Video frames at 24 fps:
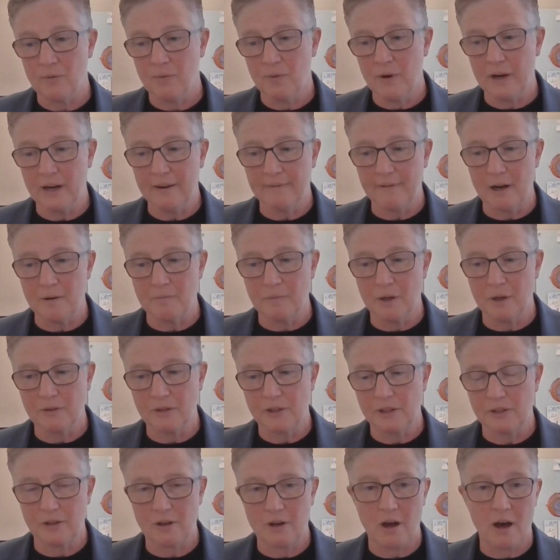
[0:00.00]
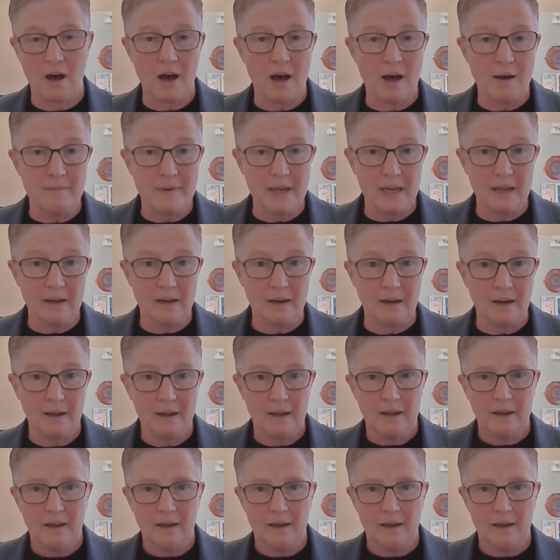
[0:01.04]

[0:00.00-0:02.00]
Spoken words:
One of our most common